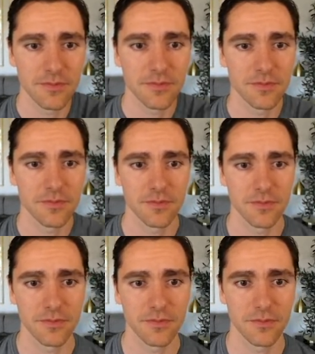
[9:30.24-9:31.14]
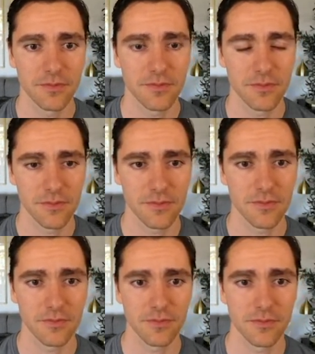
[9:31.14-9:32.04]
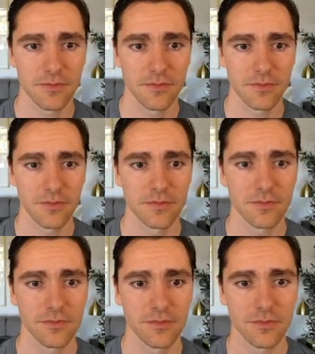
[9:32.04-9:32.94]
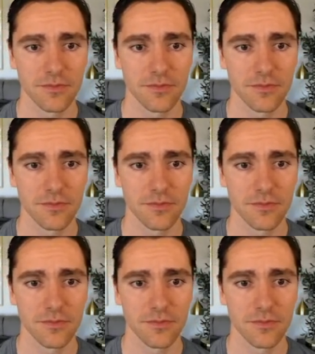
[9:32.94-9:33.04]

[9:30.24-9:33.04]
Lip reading: [no speech]